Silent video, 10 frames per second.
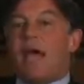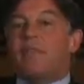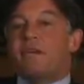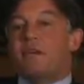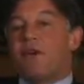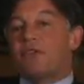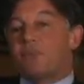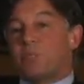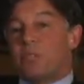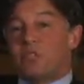and they can
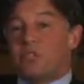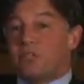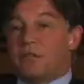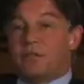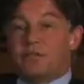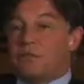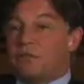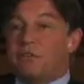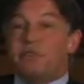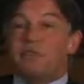also be teaching to
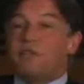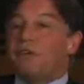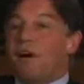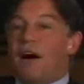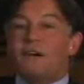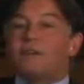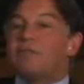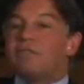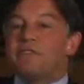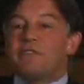50,
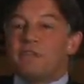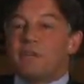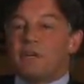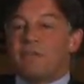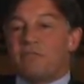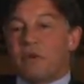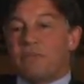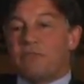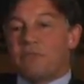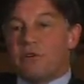150, whatever
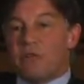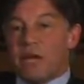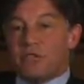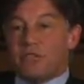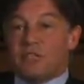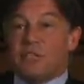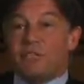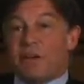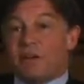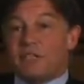number of locations at the
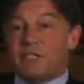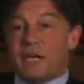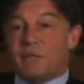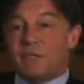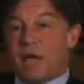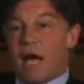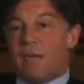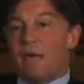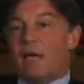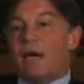very same
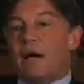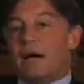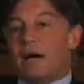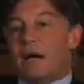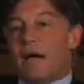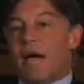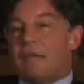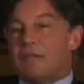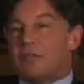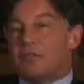time.
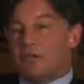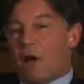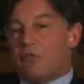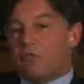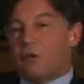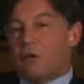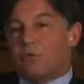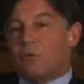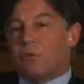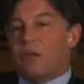And this software
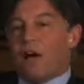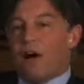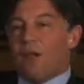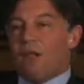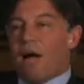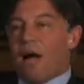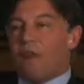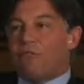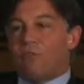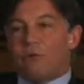will
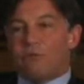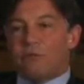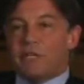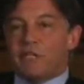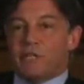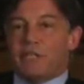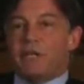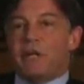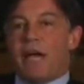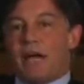allow for rich
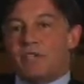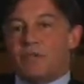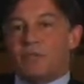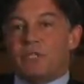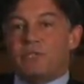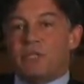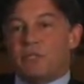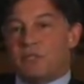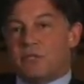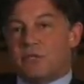interaction
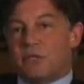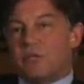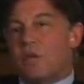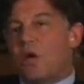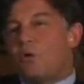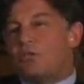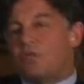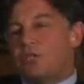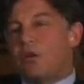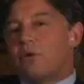between the students, which
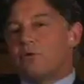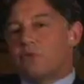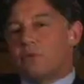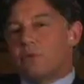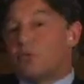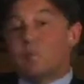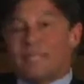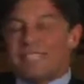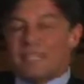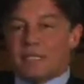we
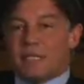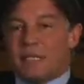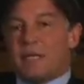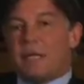didn't see